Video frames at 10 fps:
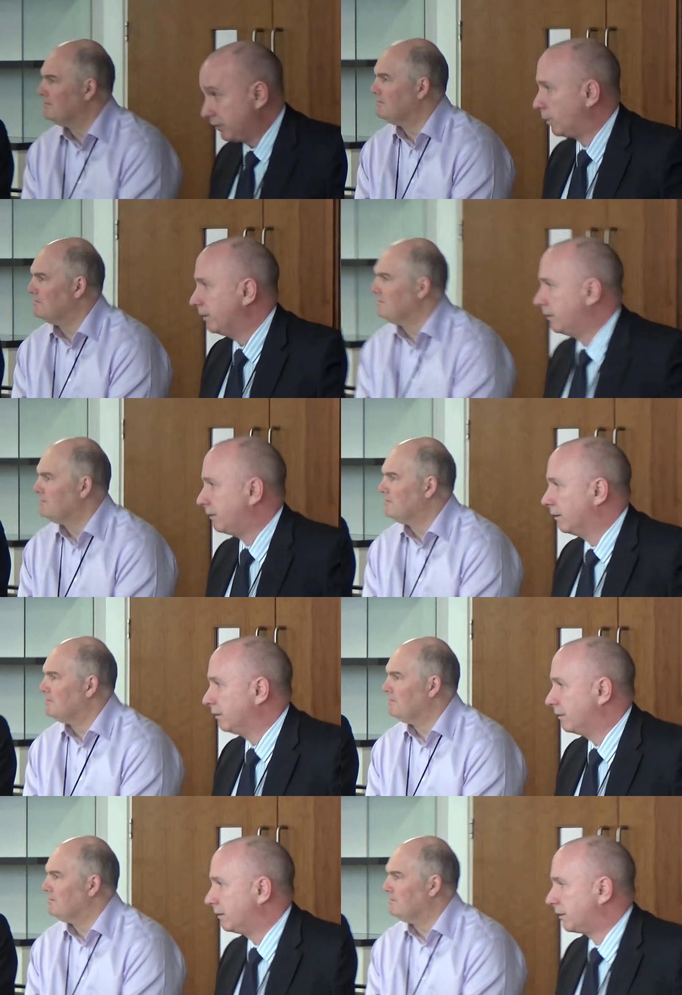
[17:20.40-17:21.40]
Speaker 1: the twenty-third
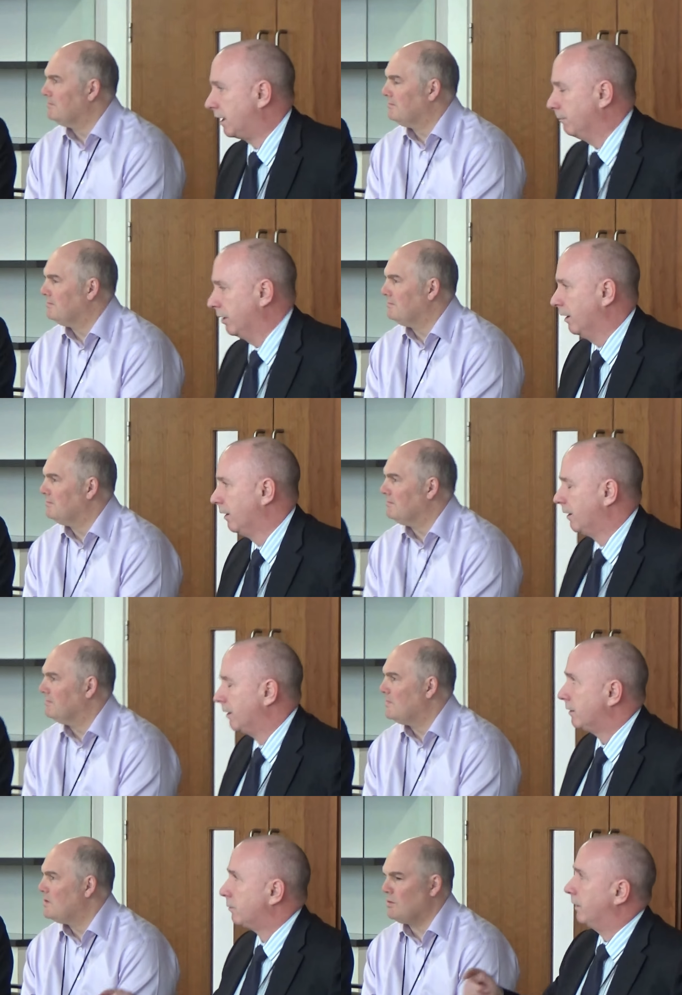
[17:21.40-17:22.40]
of December,
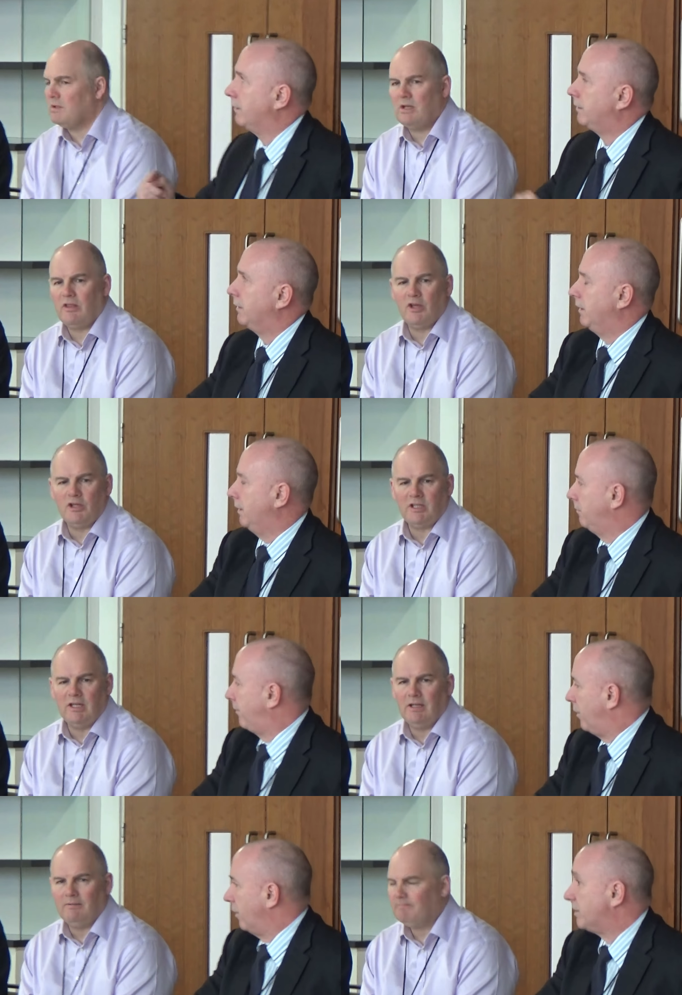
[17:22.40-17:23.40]
twenty
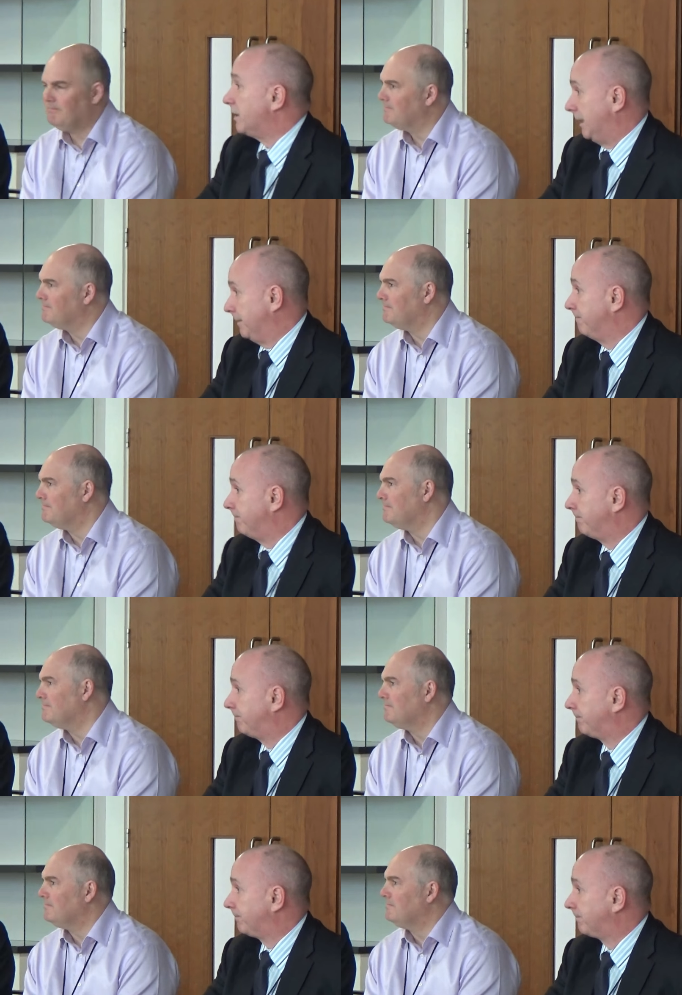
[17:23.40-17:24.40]
thirteen,
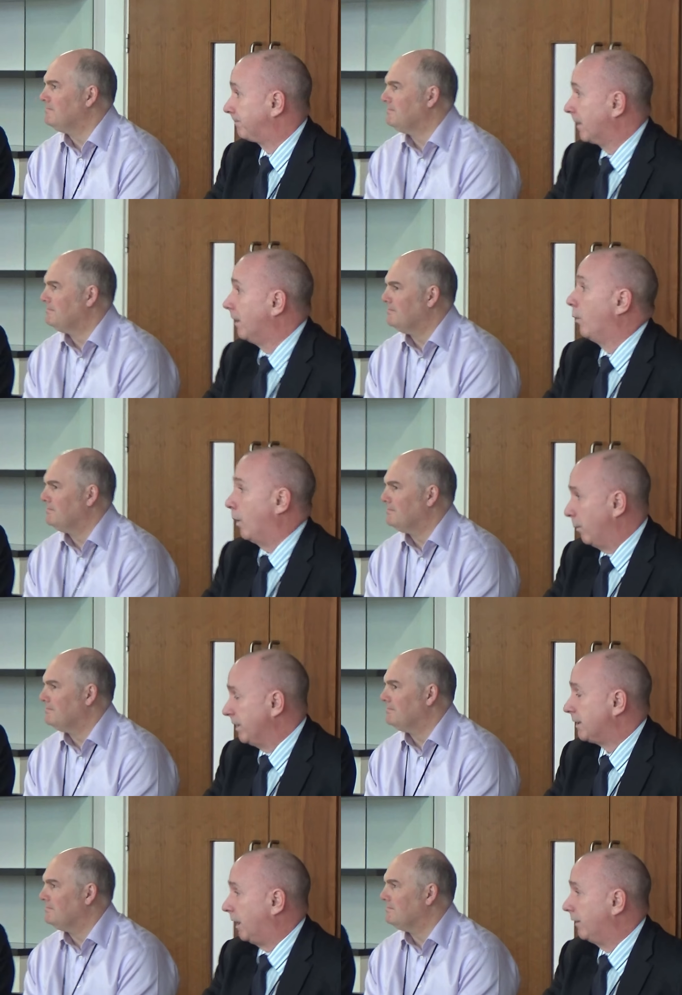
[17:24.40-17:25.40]
when we
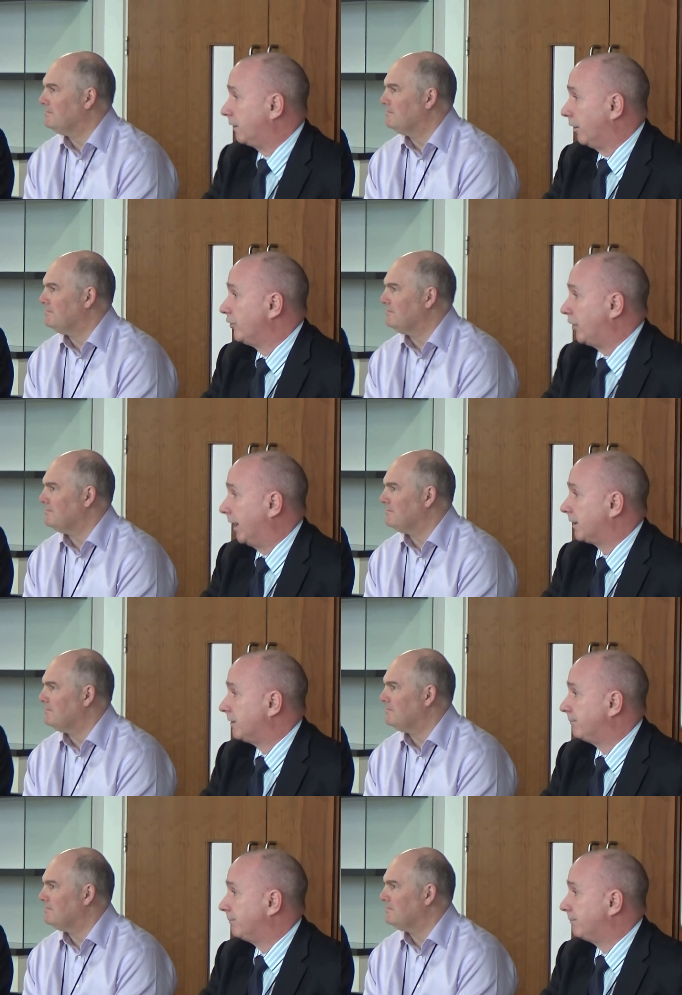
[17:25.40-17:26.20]
signed the contract.